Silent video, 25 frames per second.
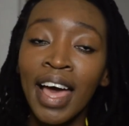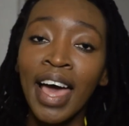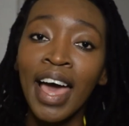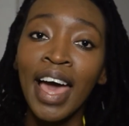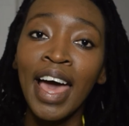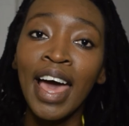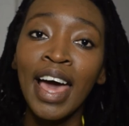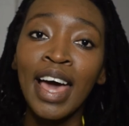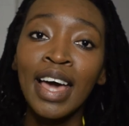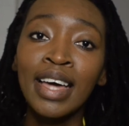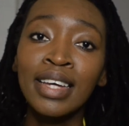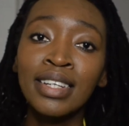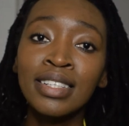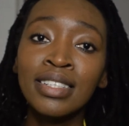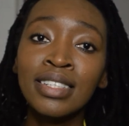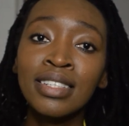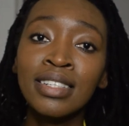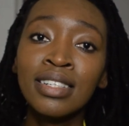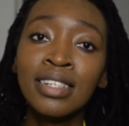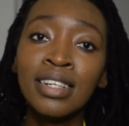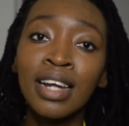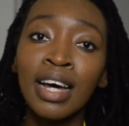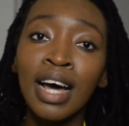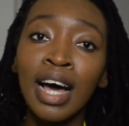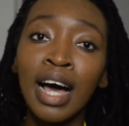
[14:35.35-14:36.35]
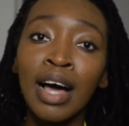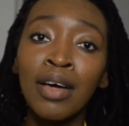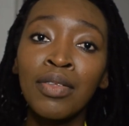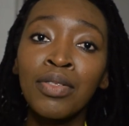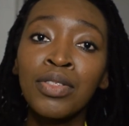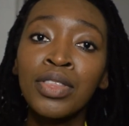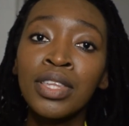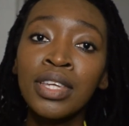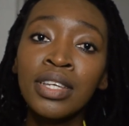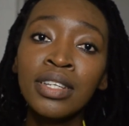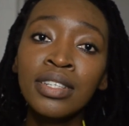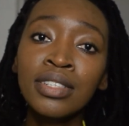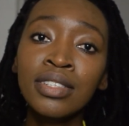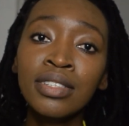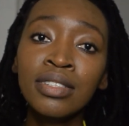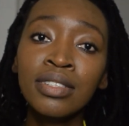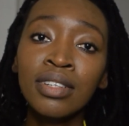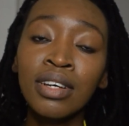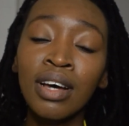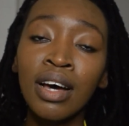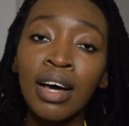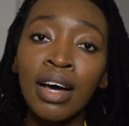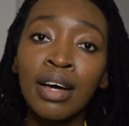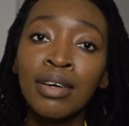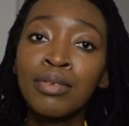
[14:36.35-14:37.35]
And these,
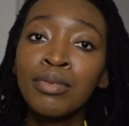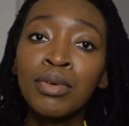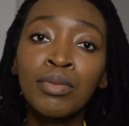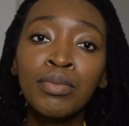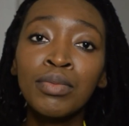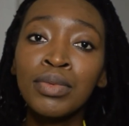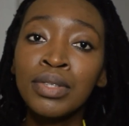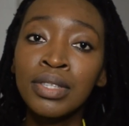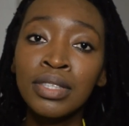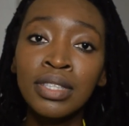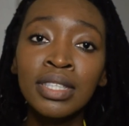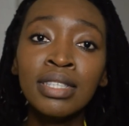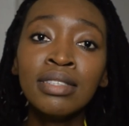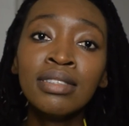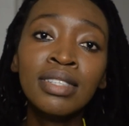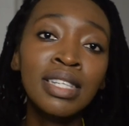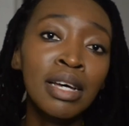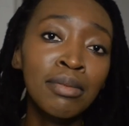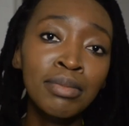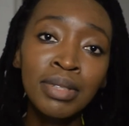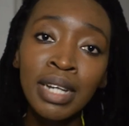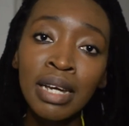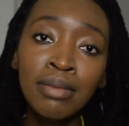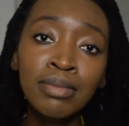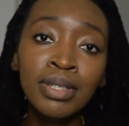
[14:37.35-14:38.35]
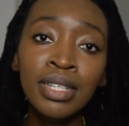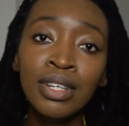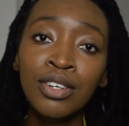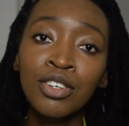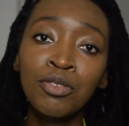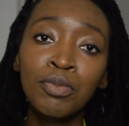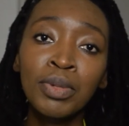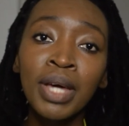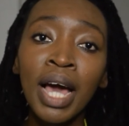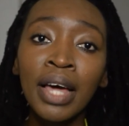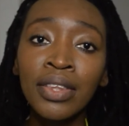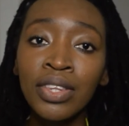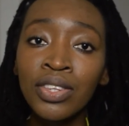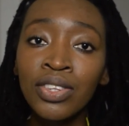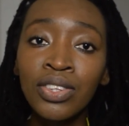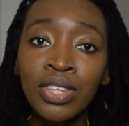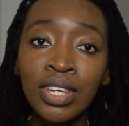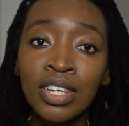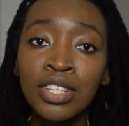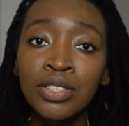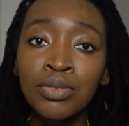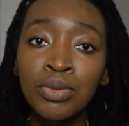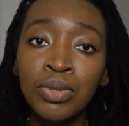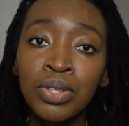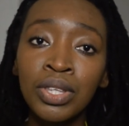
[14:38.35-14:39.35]
sometimes there could be other
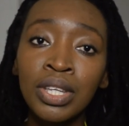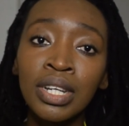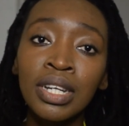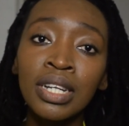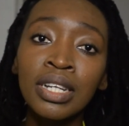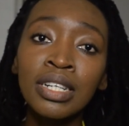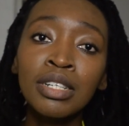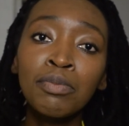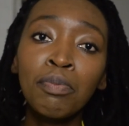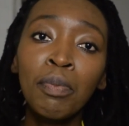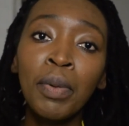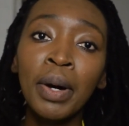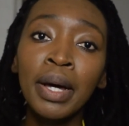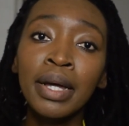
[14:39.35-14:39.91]
things within it,